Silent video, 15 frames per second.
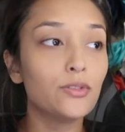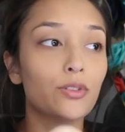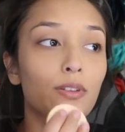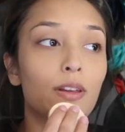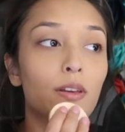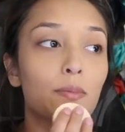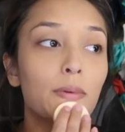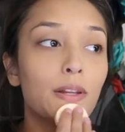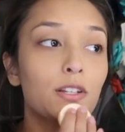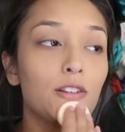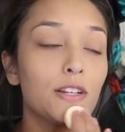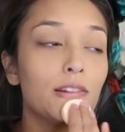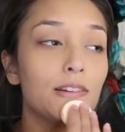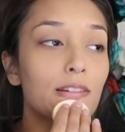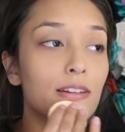So like my
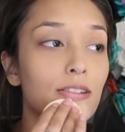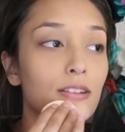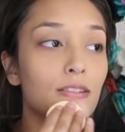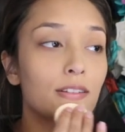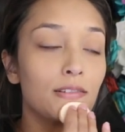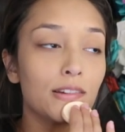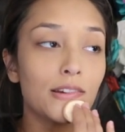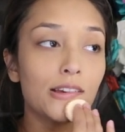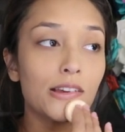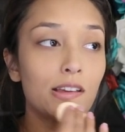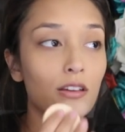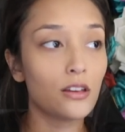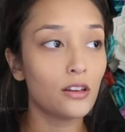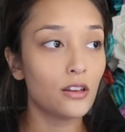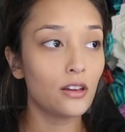chin,
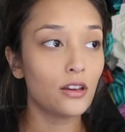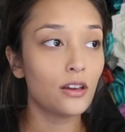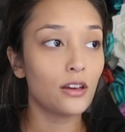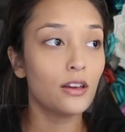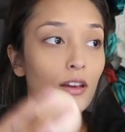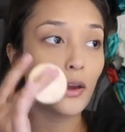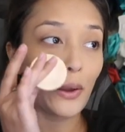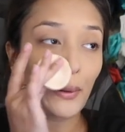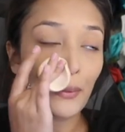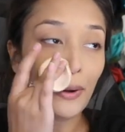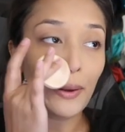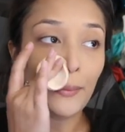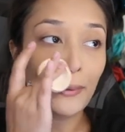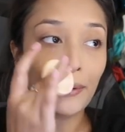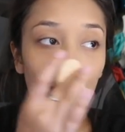
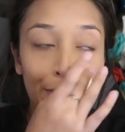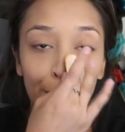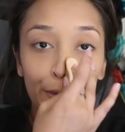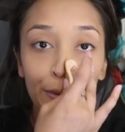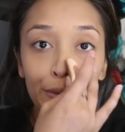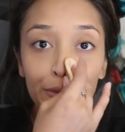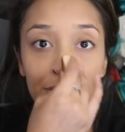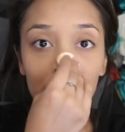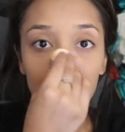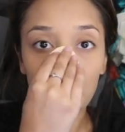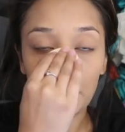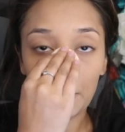around my nose,